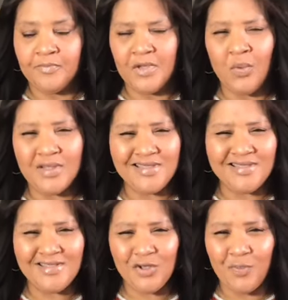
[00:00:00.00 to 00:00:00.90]
wasn't
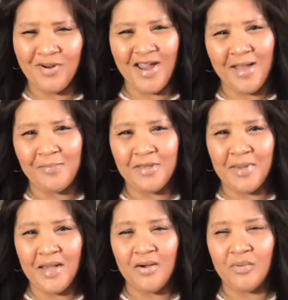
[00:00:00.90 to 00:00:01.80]
super happy
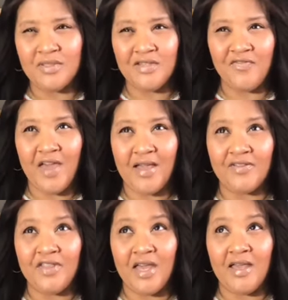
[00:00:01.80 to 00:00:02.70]
about was the
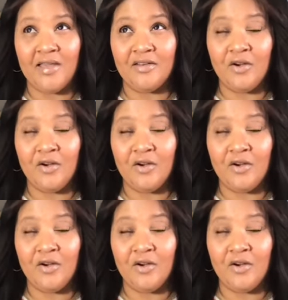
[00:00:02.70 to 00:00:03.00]
fact that,